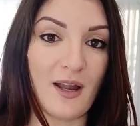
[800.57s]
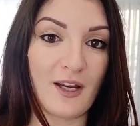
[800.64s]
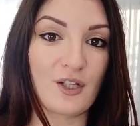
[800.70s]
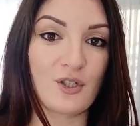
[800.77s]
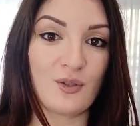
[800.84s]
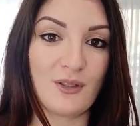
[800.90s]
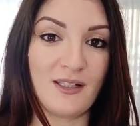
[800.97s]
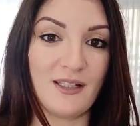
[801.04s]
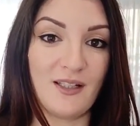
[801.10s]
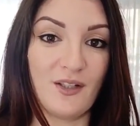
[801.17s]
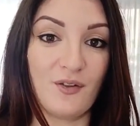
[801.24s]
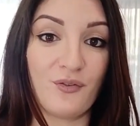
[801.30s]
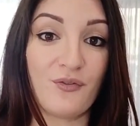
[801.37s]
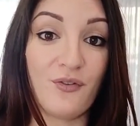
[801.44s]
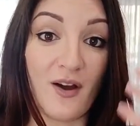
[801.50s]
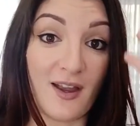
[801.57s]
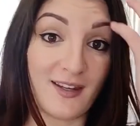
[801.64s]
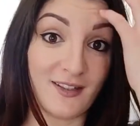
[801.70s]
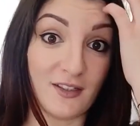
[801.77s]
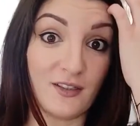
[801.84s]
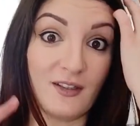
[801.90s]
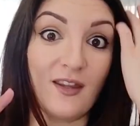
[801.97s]
actually
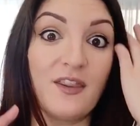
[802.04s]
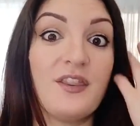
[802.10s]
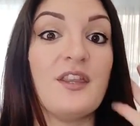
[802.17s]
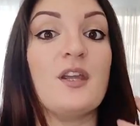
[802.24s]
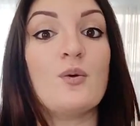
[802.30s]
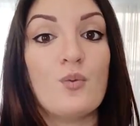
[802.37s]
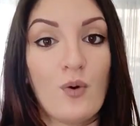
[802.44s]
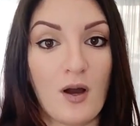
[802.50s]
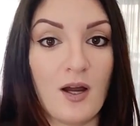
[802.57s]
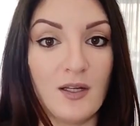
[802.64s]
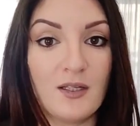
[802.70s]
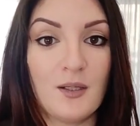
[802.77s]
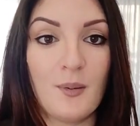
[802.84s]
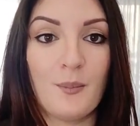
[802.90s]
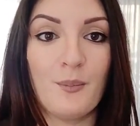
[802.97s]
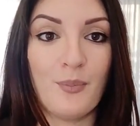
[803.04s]
find the one,